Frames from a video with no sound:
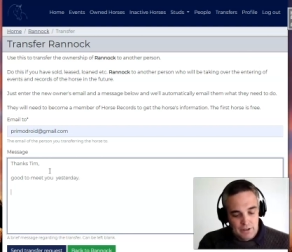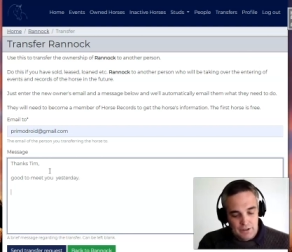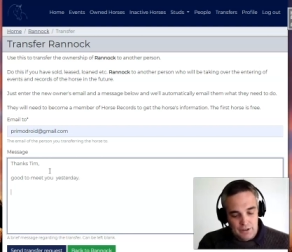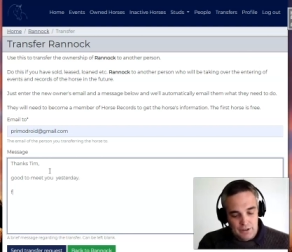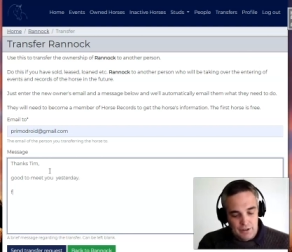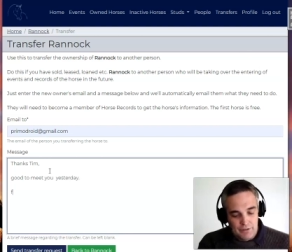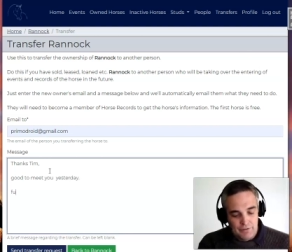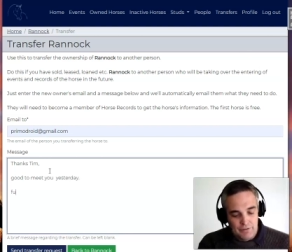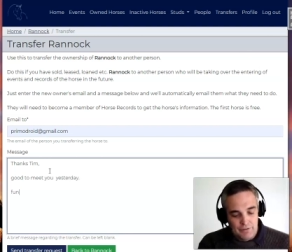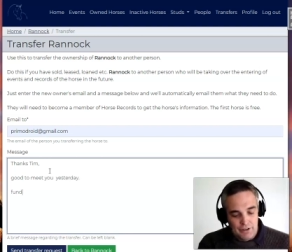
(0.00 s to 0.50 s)

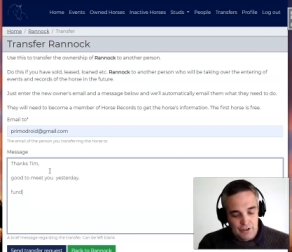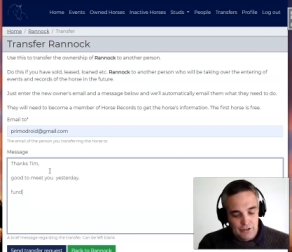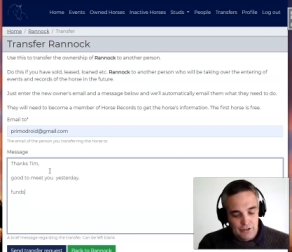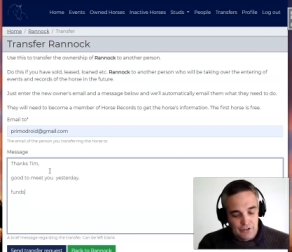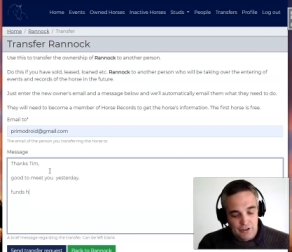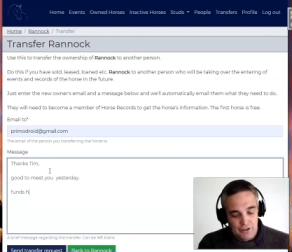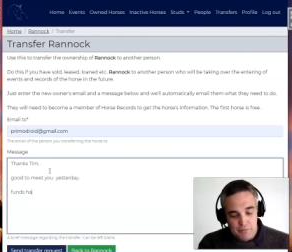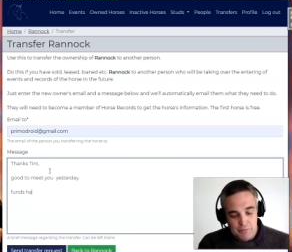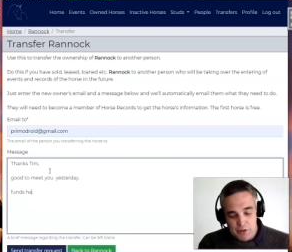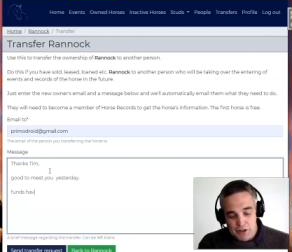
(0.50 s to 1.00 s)
Uh,
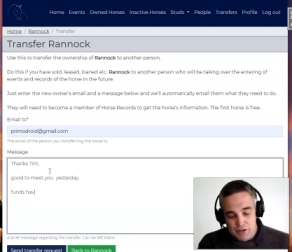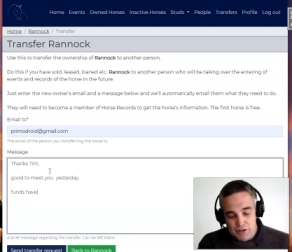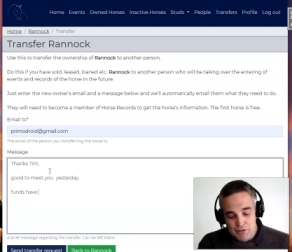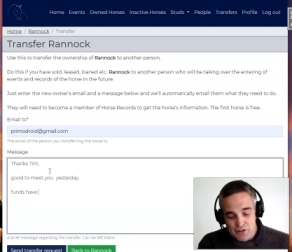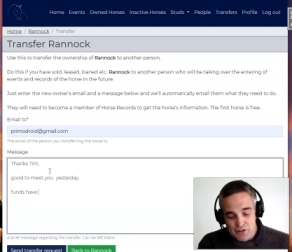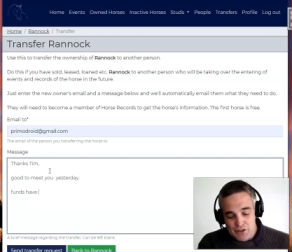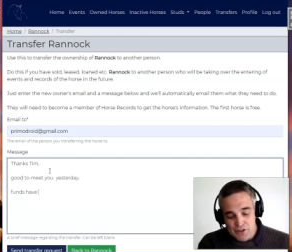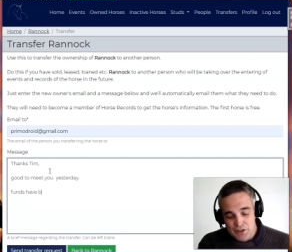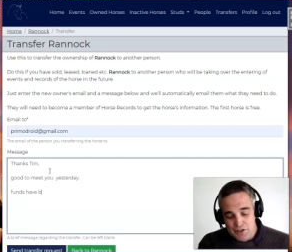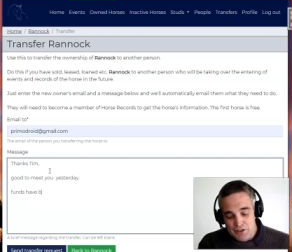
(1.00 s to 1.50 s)
funds have been
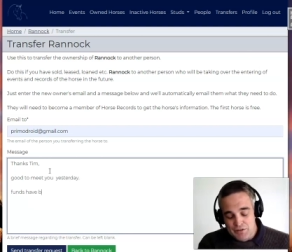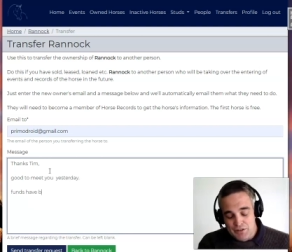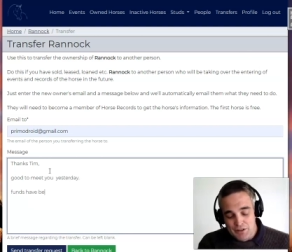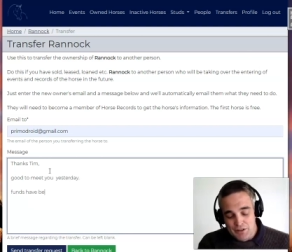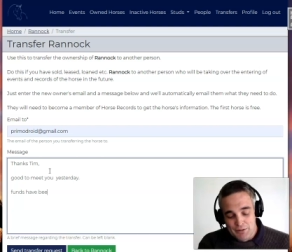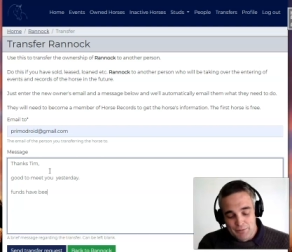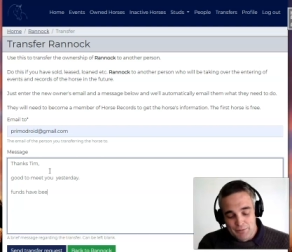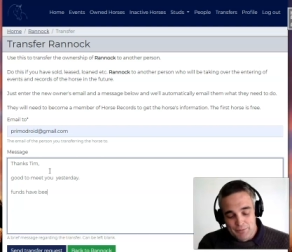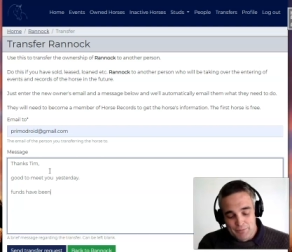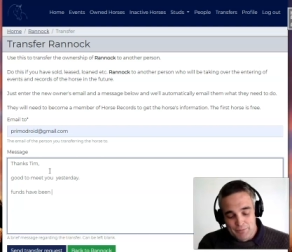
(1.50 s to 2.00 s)
received.
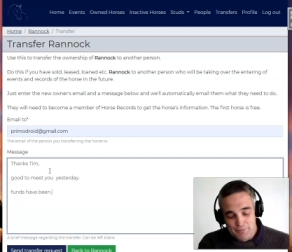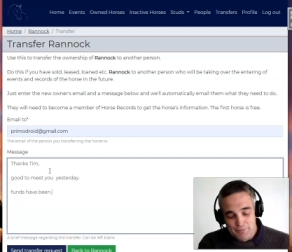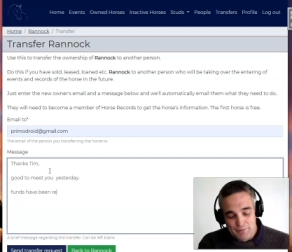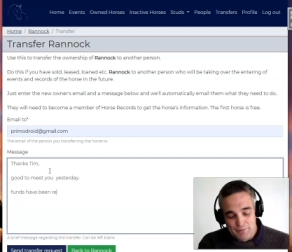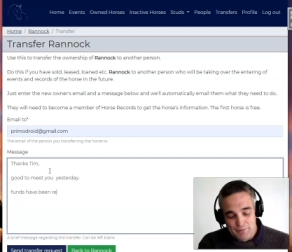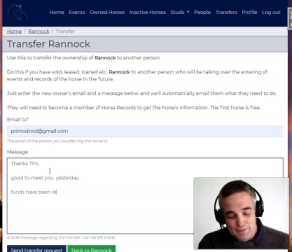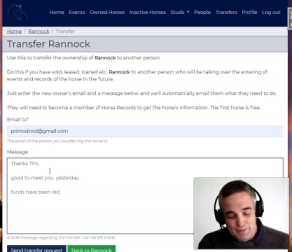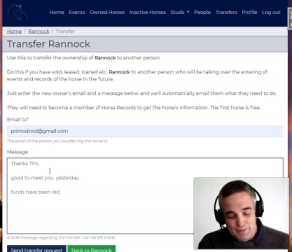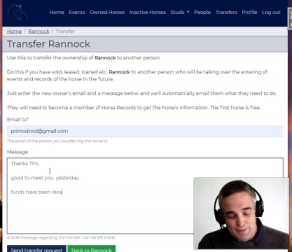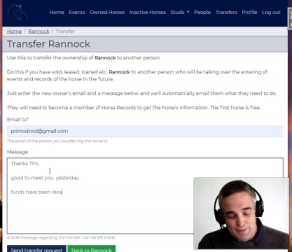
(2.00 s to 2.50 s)

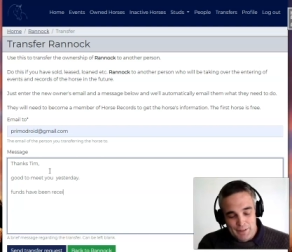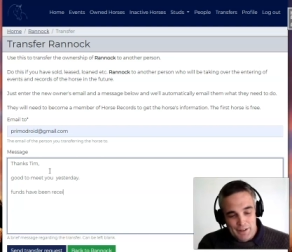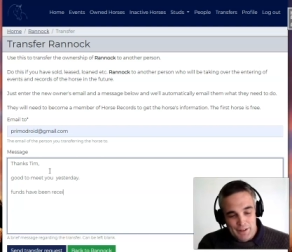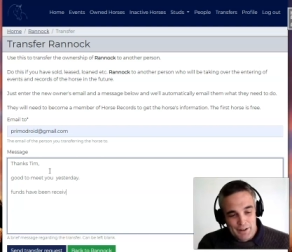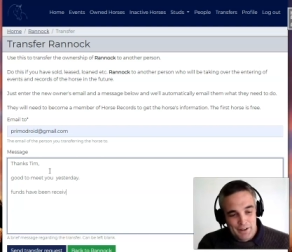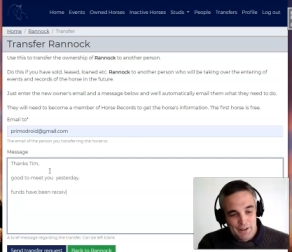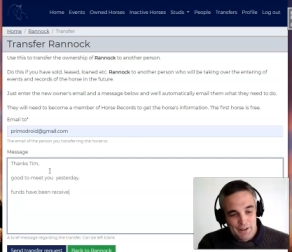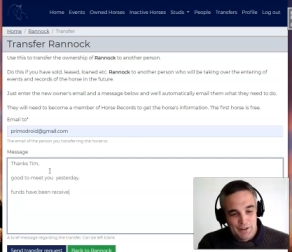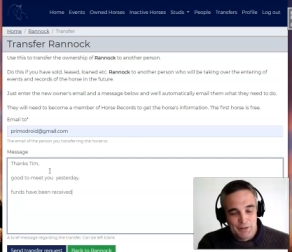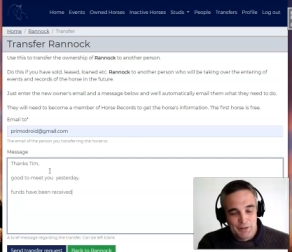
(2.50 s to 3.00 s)

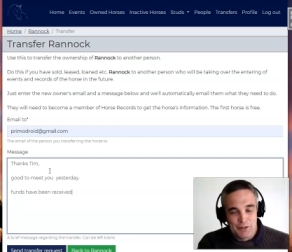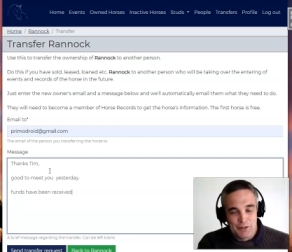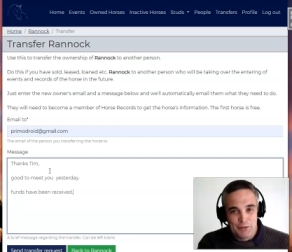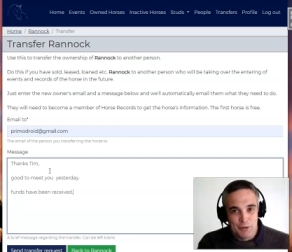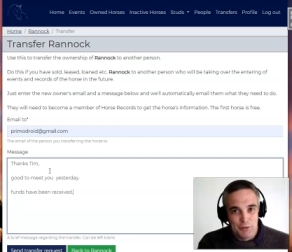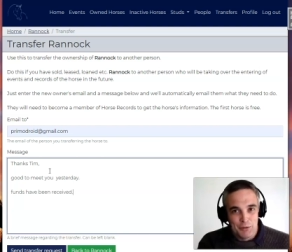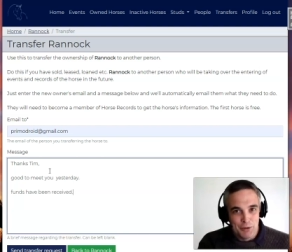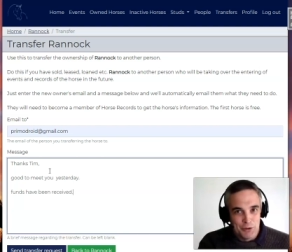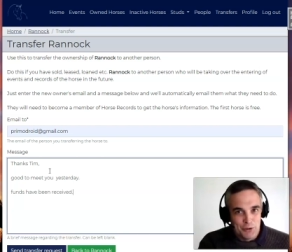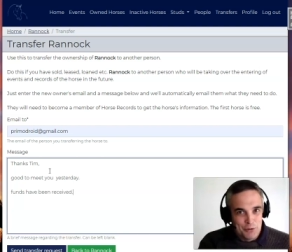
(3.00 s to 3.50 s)
Which is
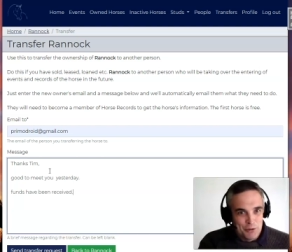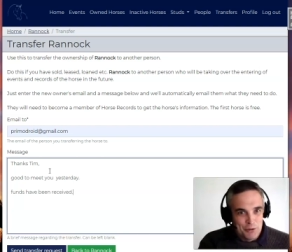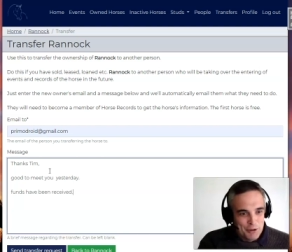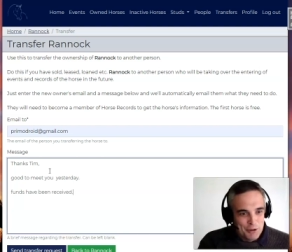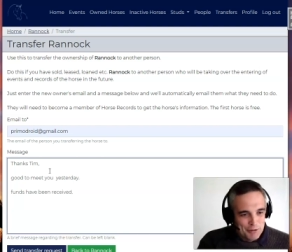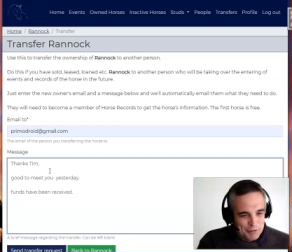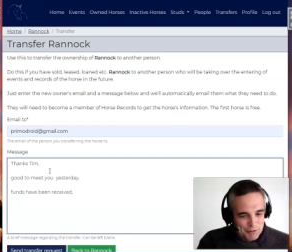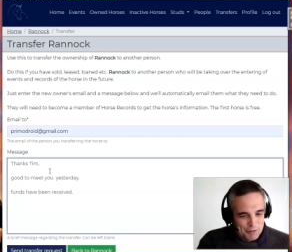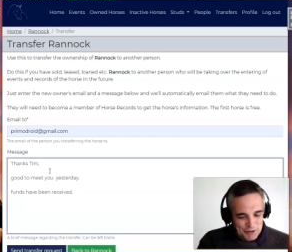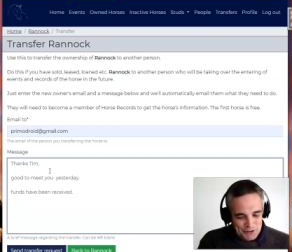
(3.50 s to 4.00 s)
what we all
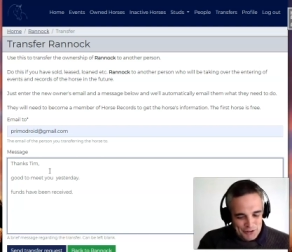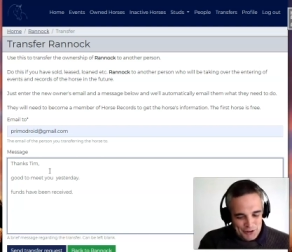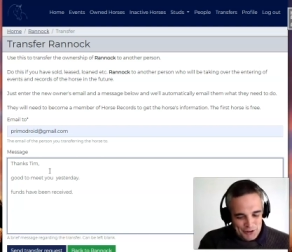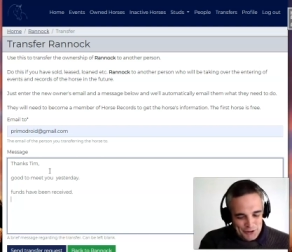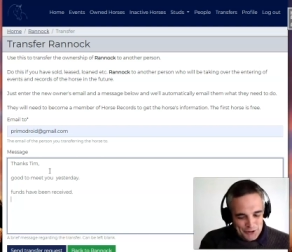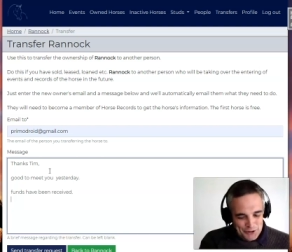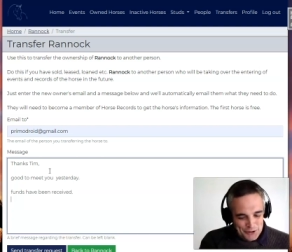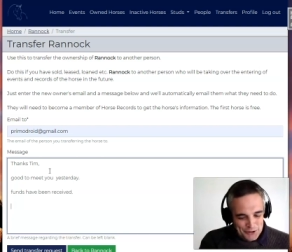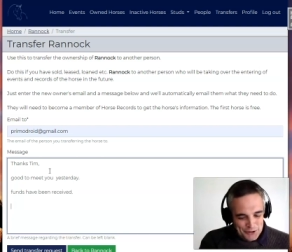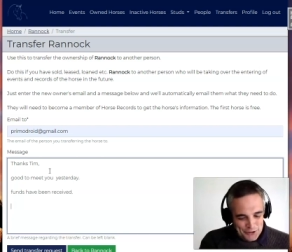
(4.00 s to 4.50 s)
want when we
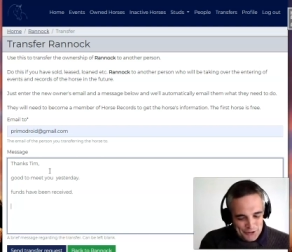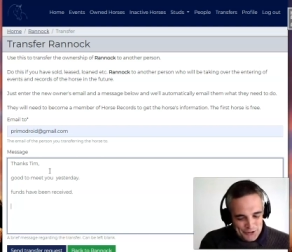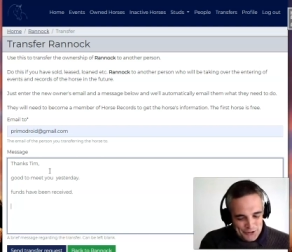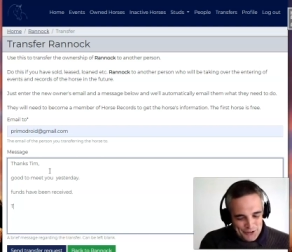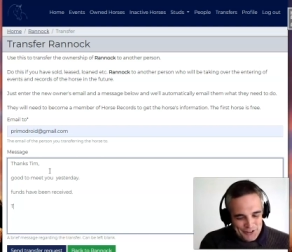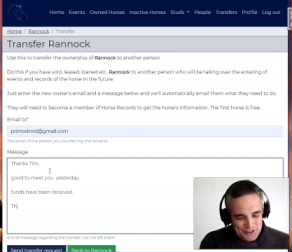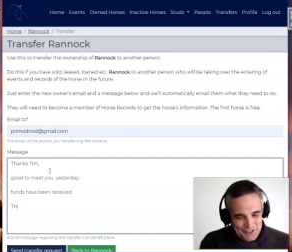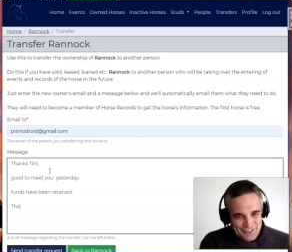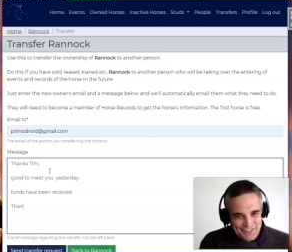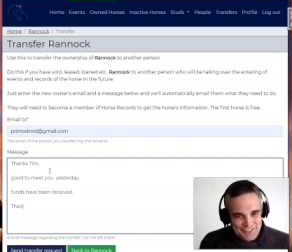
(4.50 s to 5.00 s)
sell a
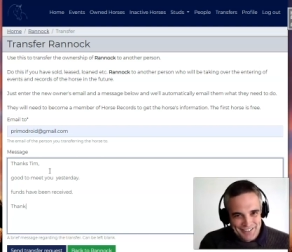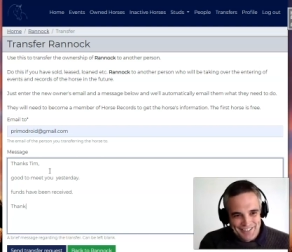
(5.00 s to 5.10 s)
horse.